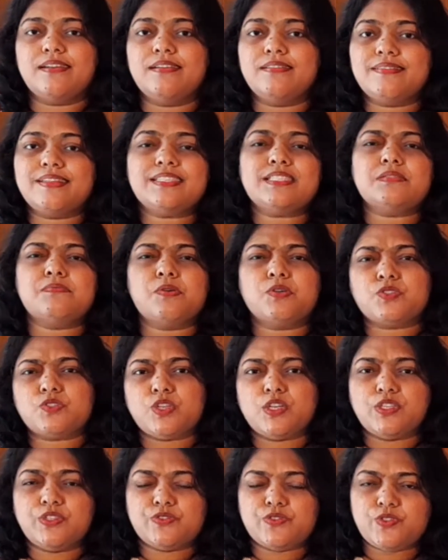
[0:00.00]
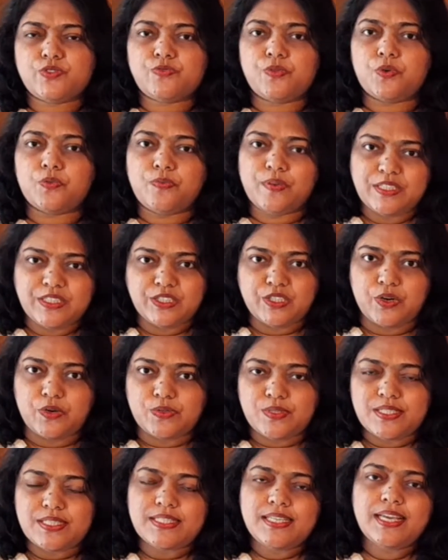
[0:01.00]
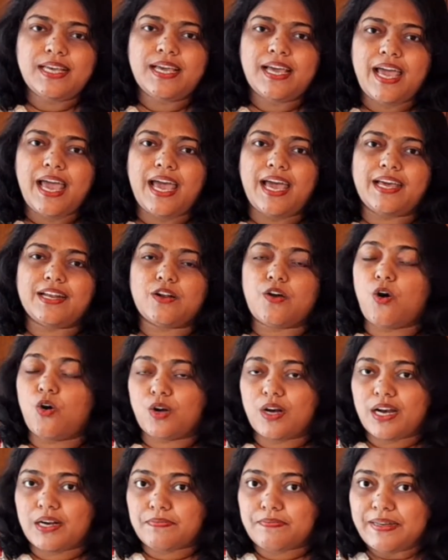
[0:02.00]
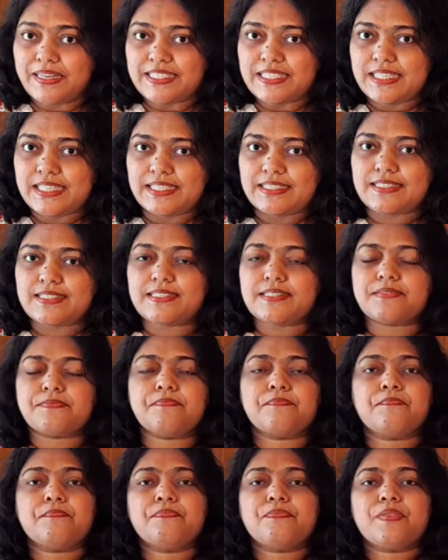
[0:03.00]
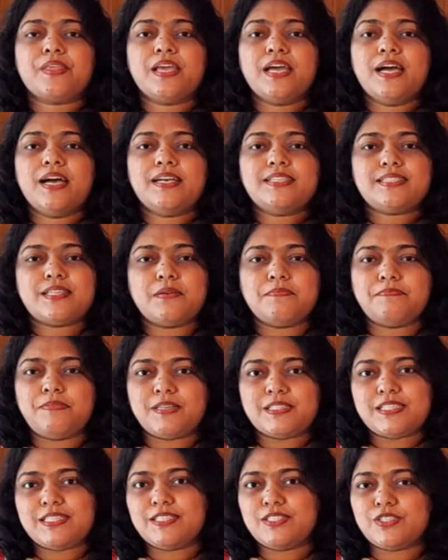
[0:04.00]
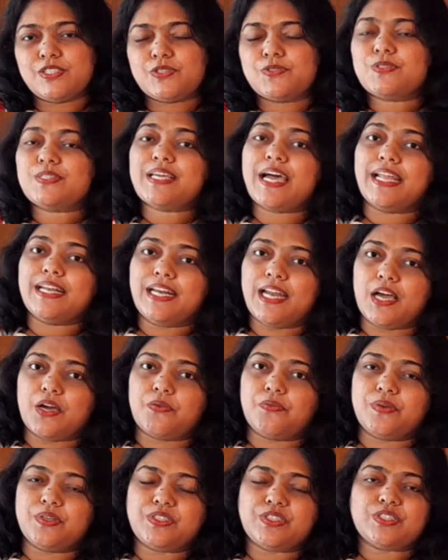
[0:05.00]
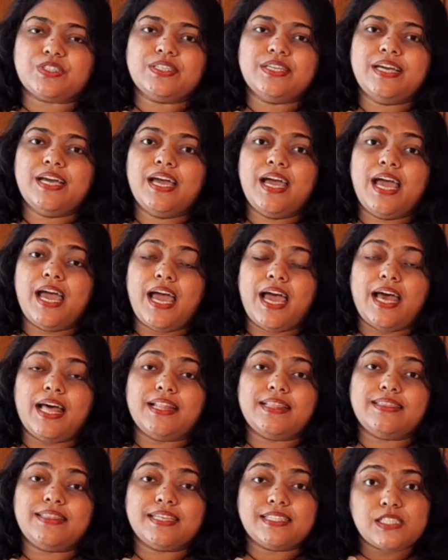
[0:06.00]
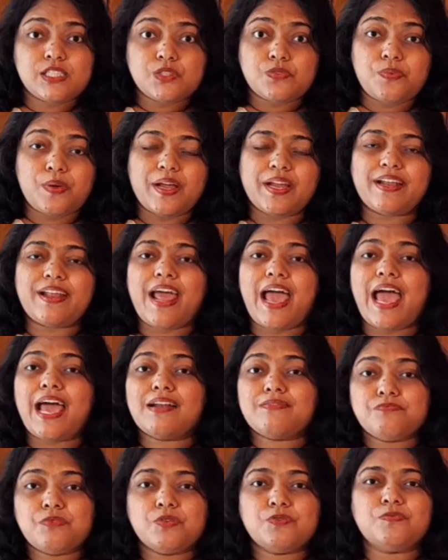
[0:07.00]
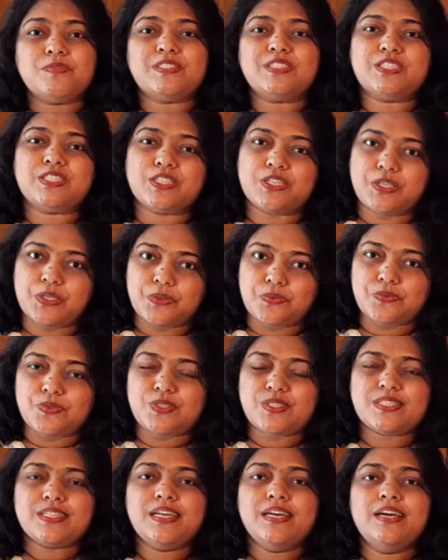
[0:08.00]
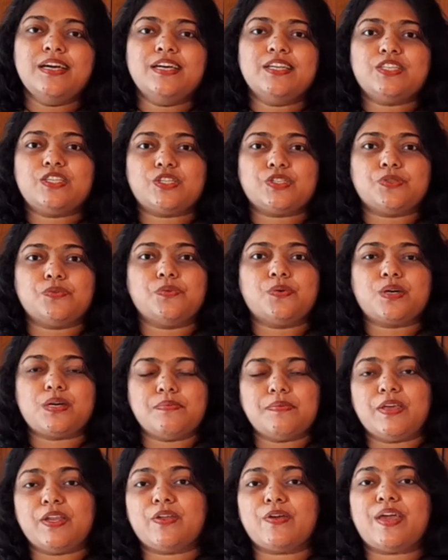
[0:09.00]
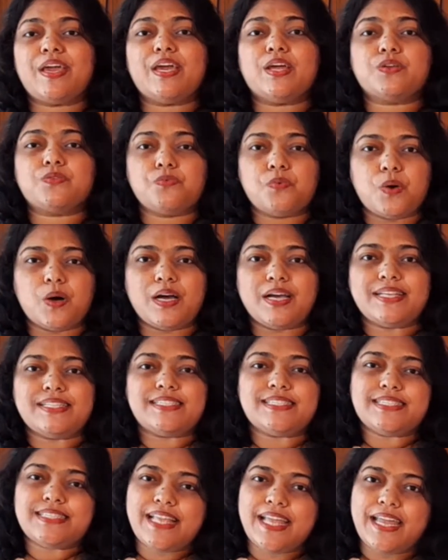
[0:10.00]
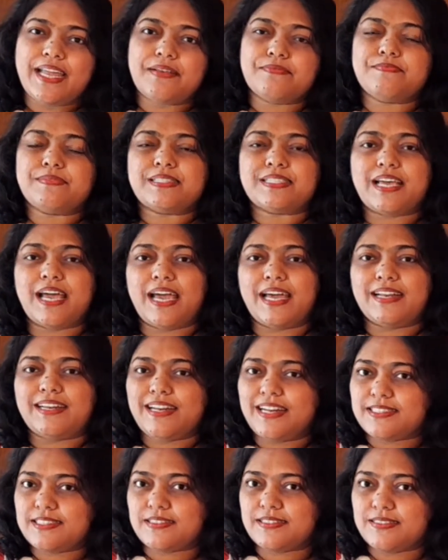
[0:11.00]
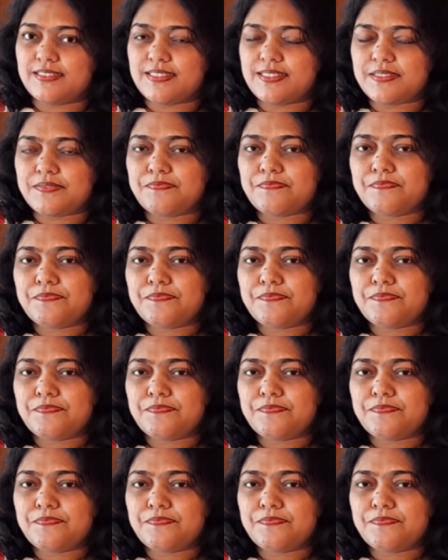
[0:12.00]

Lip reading: These are mostly used for videos and online meetings. Some persons use sign language, and this is where hand movements are used to communicate words, names, and letters.